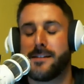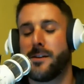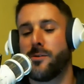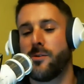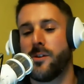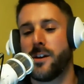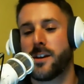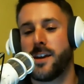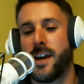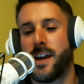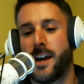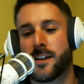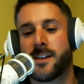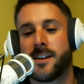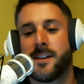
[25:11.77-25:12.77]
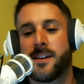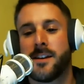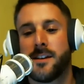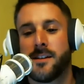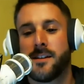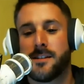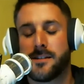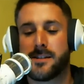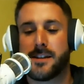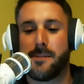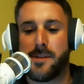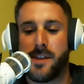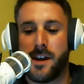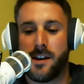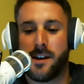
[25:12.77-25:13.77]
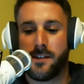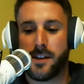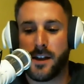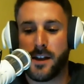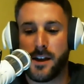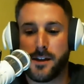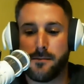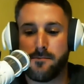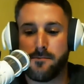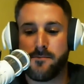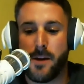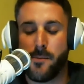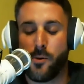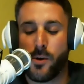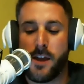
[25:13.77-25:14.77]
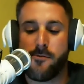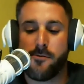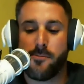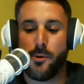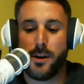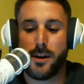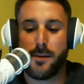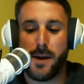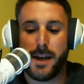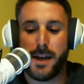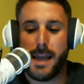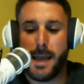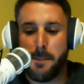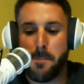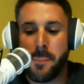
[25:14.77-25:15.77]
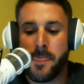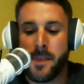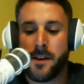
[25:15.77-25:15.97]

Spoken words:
And they were like, yeah, this is something that I think I'm okay with putting my name